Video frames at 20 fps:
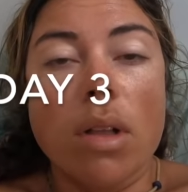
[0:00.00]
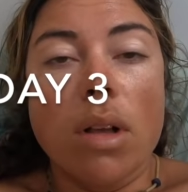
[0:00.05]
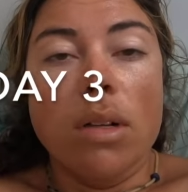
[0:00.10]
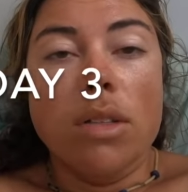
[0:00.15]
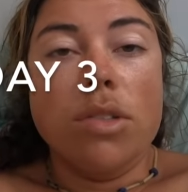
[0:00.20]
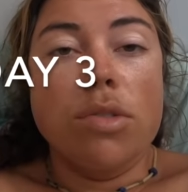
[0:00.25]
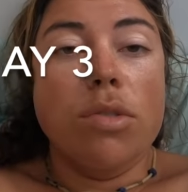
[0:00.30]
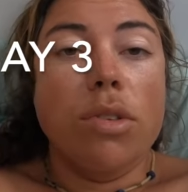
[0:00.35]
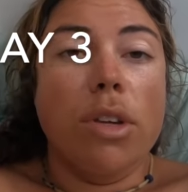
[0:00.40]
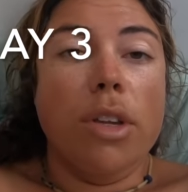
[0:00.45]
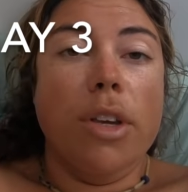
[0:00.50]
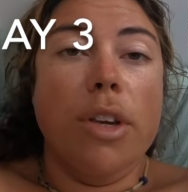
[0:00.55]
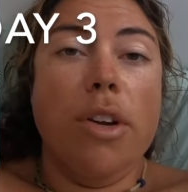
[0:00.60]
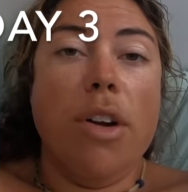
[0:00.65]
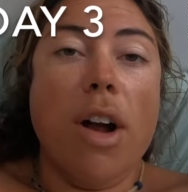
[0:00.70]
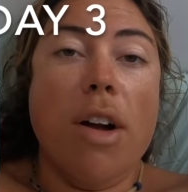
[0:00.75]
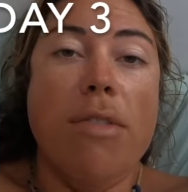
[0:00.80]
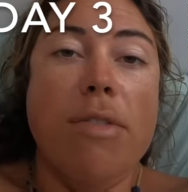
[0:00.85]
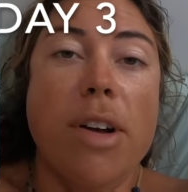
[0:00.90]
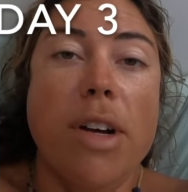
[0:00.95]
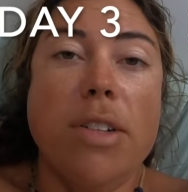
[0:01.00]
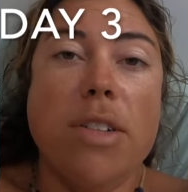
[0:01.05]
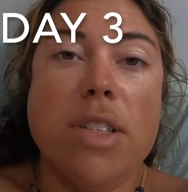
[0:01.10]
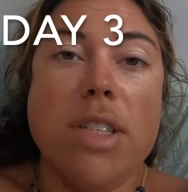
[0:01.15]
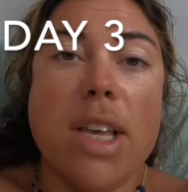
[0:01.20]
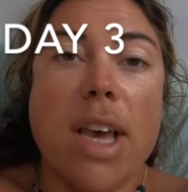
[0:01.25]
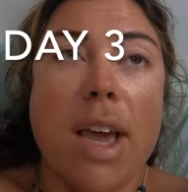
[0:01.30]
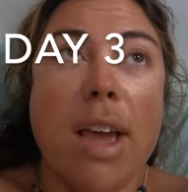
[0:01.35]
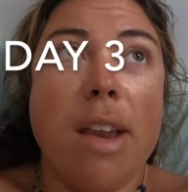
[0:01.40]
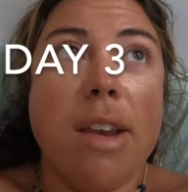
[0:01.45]
It's really rough
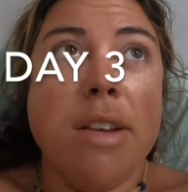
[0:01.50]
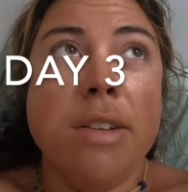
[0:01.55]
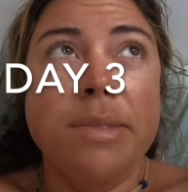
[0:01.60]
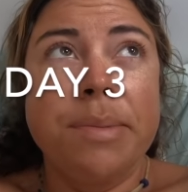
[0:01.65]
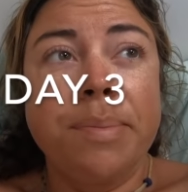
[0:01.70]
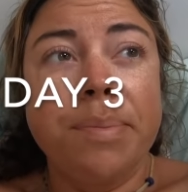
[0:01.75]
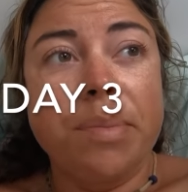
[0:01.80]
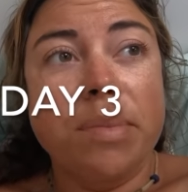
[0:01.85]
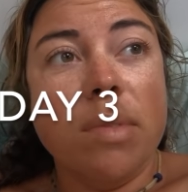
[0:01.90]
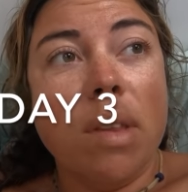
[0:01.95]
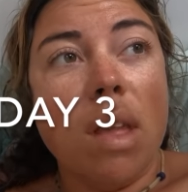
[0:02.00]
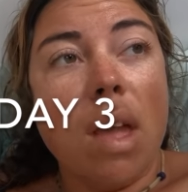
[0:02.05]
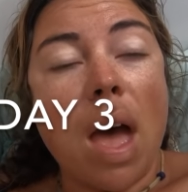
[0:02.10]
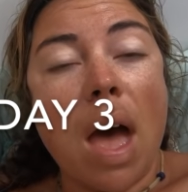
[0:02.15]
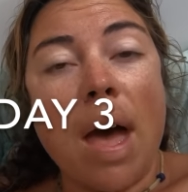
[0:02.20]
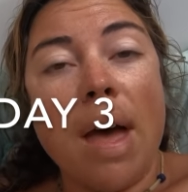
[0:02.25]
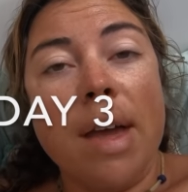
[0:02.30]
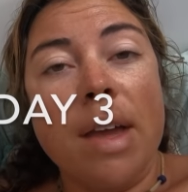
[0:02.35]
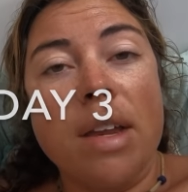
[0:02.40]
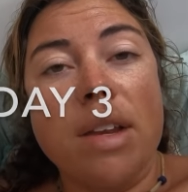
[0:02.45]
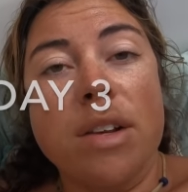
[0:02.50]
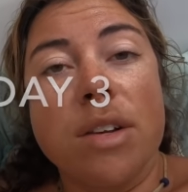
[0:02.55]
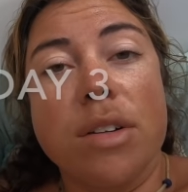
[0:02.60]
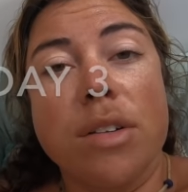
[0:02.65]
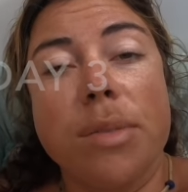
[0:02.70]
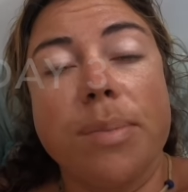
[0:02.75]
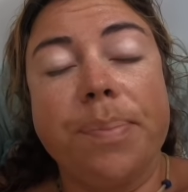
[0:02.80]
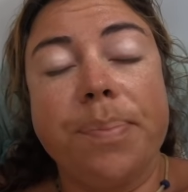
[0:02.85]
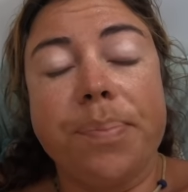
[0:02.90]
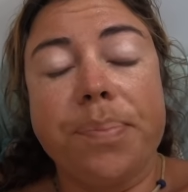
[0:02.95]
outside
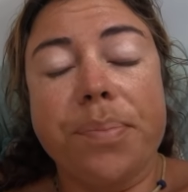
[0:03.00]
and